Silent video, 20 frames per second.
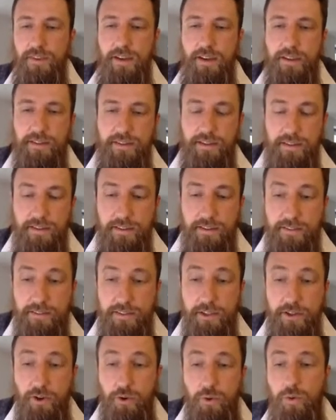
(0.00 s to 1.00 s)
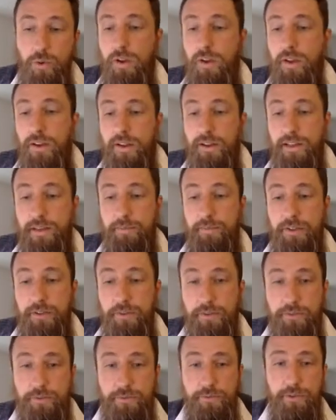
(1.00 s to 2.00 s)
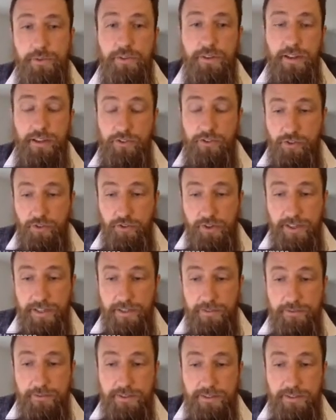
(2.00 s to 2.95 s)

And this DO can be used for SG Ready,